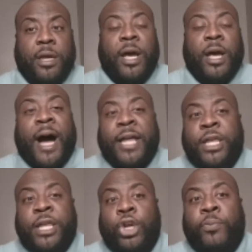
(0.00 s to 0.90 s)
I
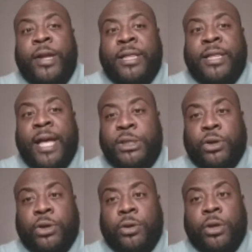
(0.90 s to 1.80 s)
think you put
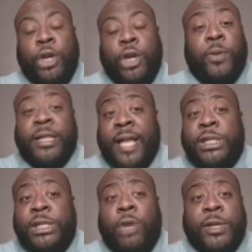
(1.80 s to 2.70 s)
Lesnar
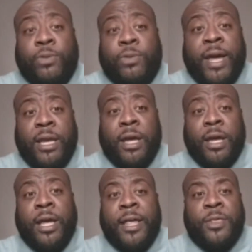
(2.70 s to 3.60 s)
at
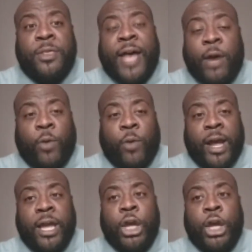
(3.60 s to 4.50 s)
WrestleMania. That
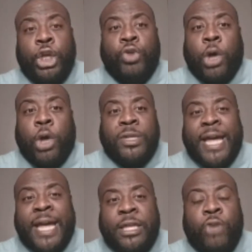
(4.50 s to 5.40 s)
way, you don't
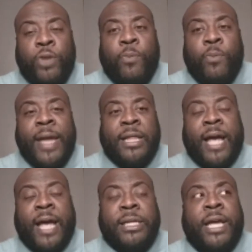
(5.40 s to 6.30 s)
take you make
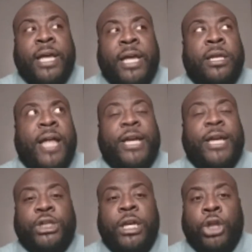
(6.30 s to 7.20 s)
let
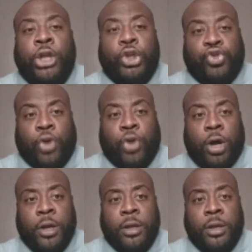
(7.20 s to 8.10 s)
Lashley look
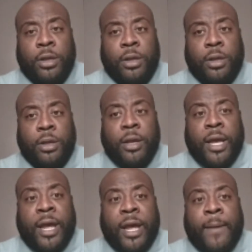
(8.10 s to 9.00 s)
strong,
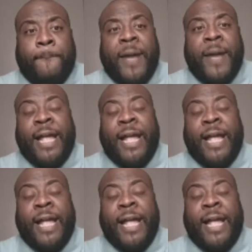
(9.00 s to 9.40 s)
and